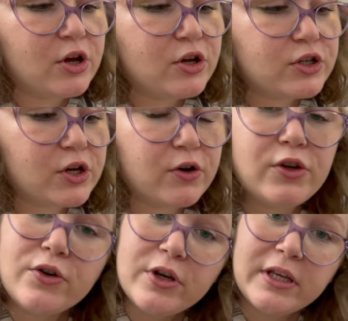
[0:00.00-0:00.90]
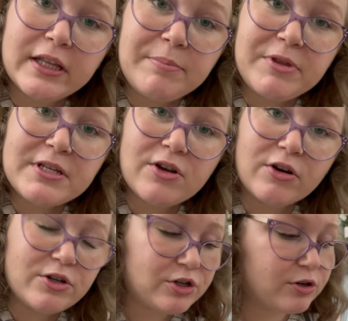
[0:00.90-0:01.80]
So you could clip this
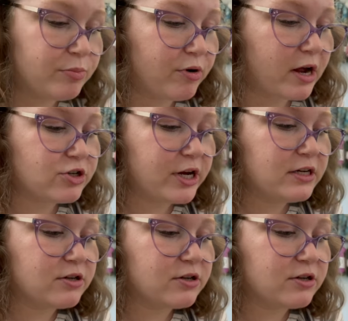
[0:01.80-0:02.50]
onto your project,